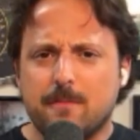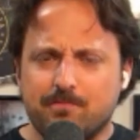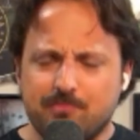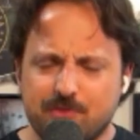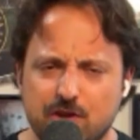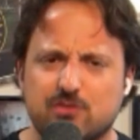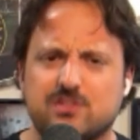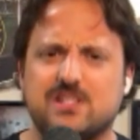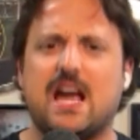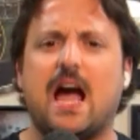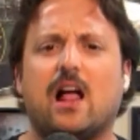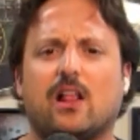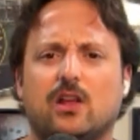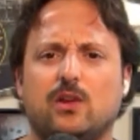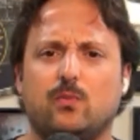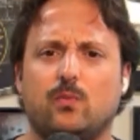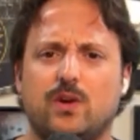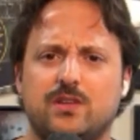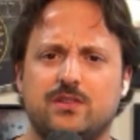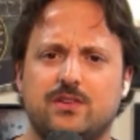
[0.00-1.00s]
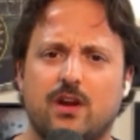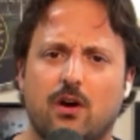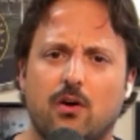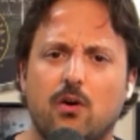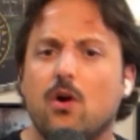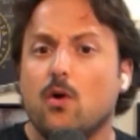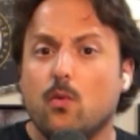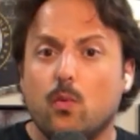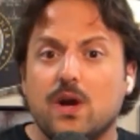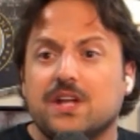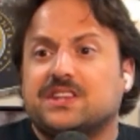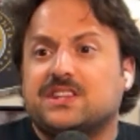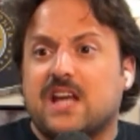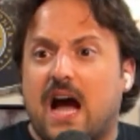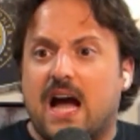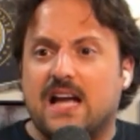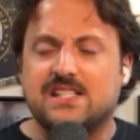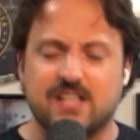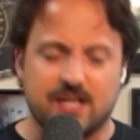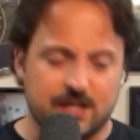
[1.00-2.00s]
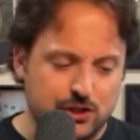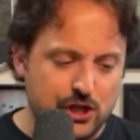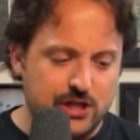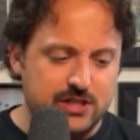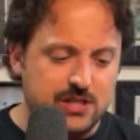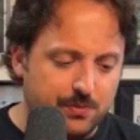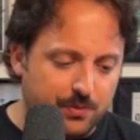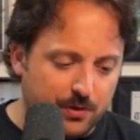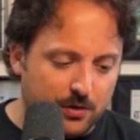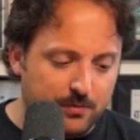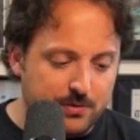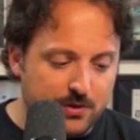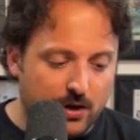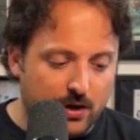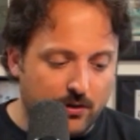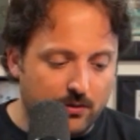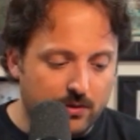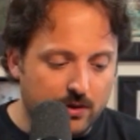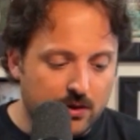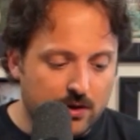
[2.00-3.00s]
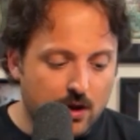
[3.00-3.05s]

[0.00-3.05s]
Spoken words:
your talent window with guys like JT Realmuto,